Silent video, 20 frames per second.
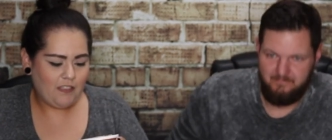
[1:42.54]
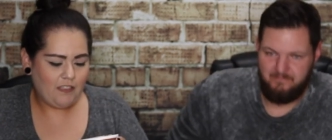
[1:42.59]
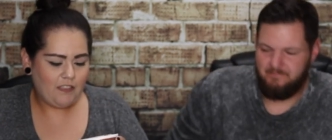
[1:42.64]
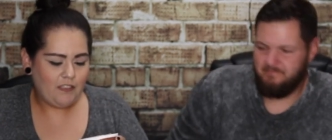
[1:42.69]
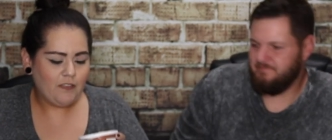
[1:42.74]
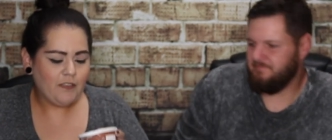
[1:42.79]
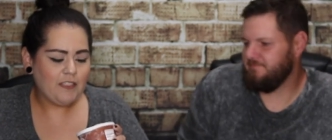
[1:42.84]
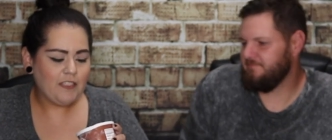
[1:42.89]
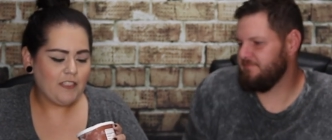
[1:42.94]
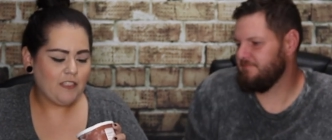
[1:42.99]

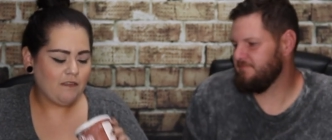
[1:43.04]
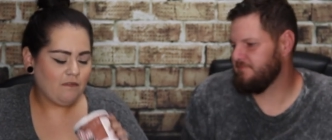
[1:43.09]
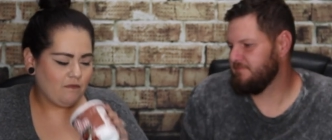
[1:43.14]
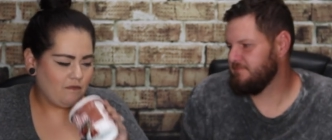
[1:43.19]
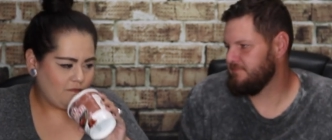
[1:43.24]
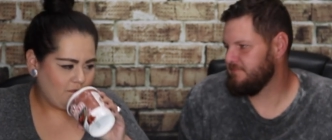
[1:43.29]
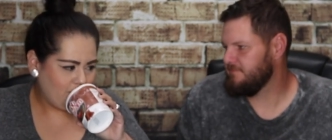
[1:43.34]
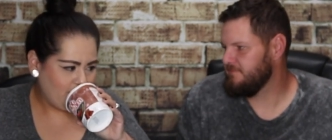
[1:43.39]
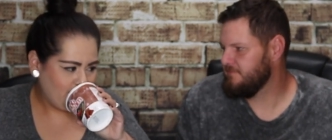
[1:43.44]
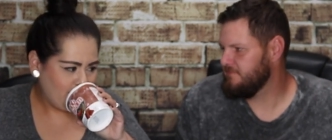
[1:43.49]
Speaker 1: So it doesn't.
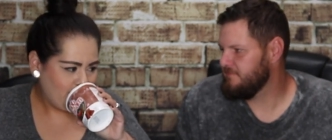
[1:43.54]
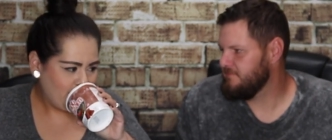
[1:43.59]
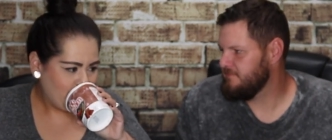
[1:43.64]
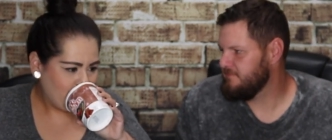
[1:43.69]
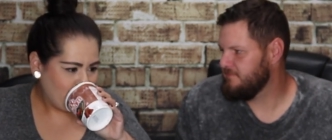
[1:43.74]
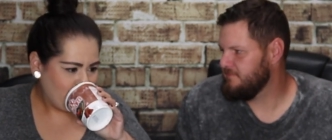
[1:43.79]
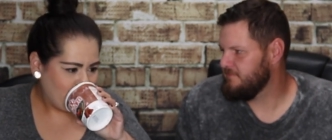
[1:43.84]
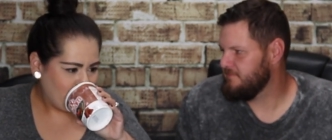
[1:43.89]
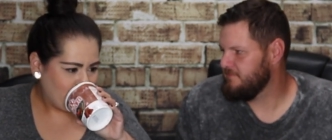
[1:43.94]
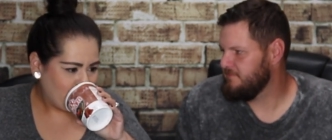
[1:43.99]

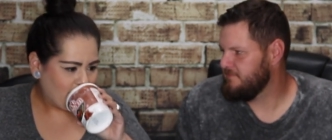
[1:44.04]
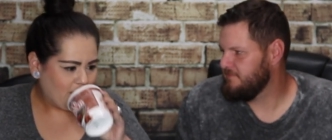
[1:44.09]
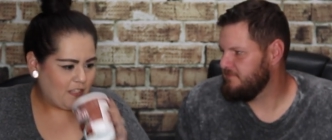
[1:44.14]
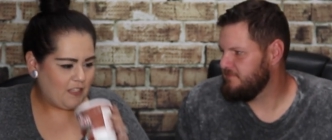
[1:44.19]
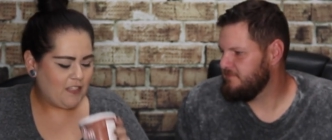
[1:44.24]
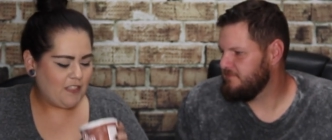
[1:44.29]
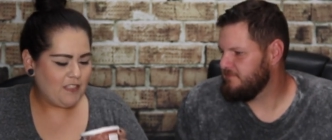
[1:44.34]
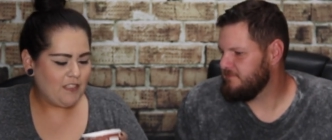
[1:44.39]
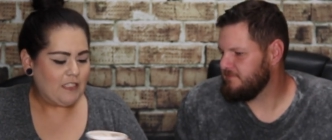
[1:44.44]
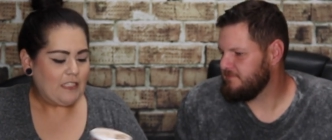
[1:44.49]
It
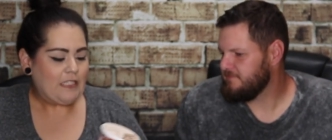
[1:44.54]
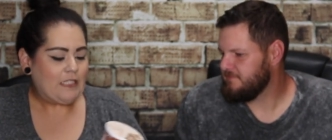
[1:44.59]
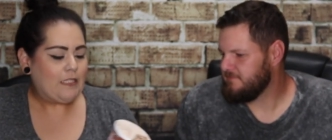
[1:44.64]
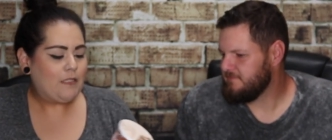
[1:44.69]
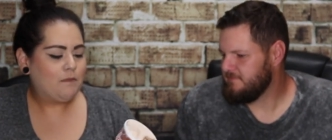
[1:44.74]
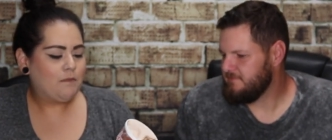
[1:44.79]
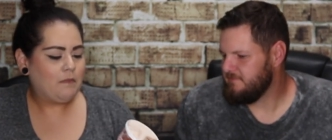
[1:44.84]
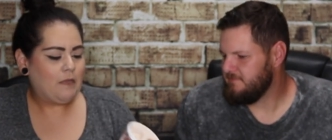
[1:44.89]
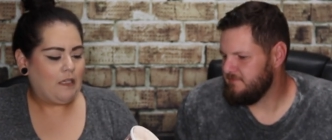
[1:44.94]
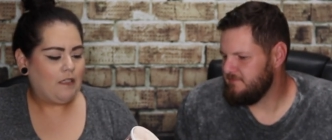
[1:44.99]
doesn't
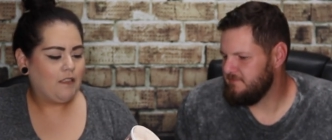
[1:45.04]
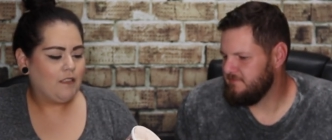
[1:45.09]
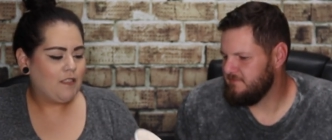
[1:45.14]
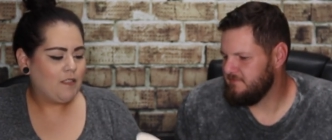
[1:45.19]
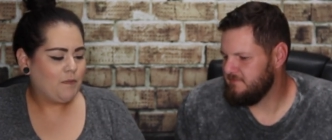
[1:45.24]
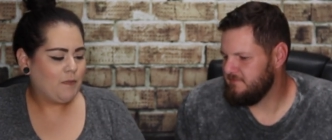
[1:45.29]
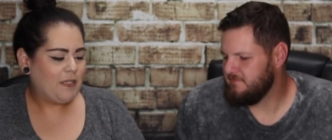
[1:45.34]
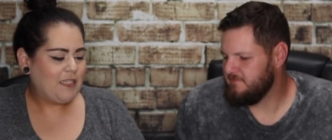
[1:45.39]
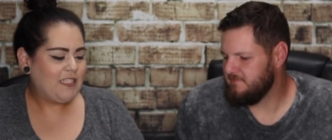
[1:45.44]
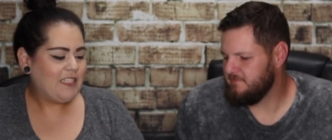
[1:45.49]
smell
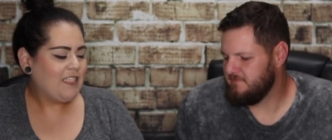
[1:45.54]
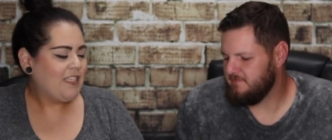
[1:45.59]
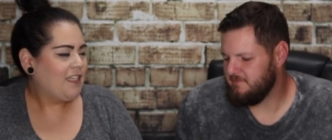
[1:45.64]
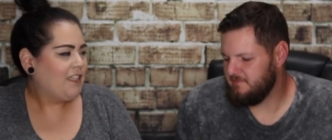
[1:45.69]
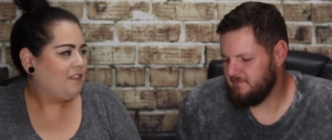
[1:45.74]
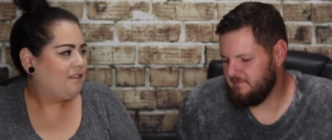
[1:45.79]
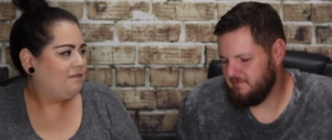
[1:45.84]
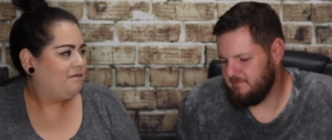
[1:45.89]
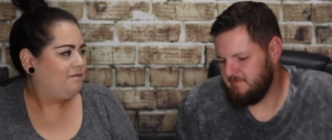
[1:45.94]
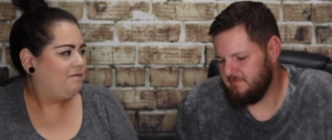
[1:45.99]

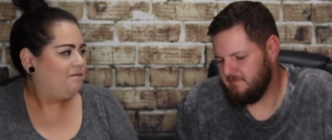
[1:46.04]
spicy.